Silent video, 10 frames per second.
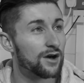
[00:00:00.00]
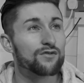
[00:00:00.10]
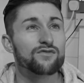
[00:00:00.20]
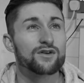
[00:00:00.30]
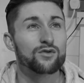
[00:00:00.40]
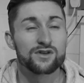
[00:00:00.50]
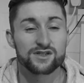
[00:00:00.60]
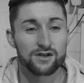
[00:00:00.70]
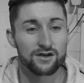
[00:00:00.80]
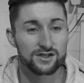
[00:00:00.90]
Hopefully all
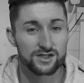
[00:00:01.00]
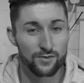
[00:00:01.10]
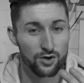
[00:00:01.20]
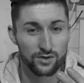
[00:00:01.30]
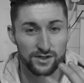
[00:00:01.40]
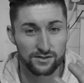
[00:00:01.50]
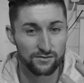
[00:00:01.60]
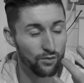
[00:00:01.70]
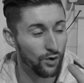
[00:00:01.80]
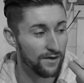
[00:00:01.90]
this like smoke
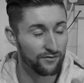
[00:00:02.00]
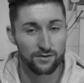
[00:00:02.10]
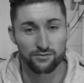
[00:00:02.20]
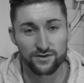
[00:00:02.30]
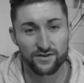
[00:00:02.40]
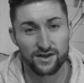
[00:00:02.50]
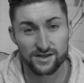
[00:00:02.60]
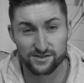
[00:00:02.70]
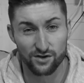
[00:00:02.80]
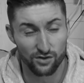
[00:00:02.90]
and whatever I'm breathing out
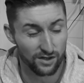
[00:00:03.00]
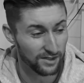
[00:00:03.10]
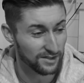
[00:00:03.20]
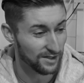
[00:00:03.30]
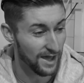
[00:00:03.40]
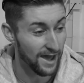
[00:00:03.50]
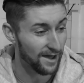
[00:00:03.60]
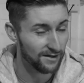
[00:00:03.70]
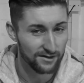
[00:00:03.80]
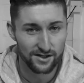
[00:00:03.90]
is not like
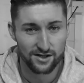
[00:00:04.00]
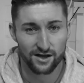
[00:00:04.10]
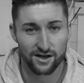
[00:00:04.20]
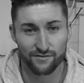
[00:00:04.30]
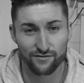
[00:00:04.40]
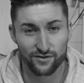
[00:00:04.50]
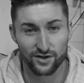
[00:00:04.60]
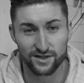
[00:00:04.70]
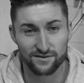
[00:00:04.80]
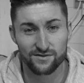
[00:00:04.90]
air,
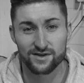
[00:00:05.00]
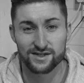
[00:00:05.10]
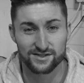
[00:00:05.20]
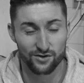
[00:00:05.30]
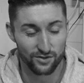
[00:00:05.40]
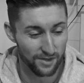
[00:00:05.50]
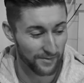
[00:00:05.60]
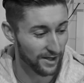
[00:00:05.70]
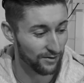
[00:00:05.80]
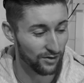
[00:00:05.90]
is not
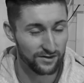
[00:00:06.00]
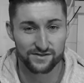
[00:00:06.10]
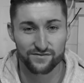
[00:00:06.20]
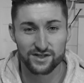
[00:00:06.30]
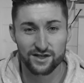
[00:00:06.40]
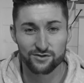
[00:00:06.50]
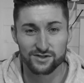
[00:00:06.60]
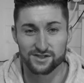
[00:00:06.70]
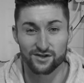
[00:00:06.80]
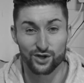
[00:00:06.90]
coming out on this video,
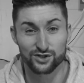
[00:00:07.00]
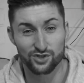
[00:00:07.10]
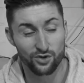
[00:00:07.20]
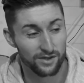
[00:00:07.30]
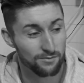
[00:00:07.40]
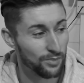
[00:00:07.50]
because it'll look shocking.